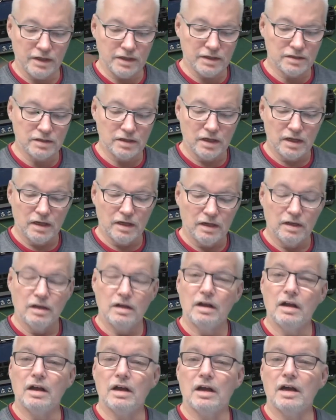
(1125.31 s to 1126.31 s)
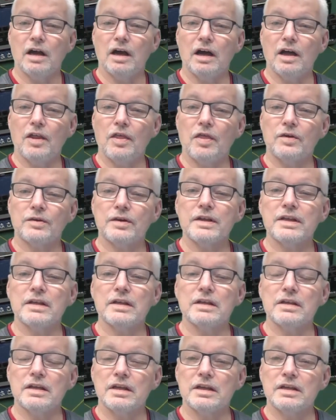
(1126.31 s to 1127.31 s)
This
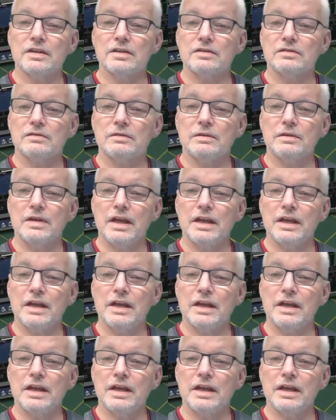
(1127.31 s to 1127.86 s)
R3 is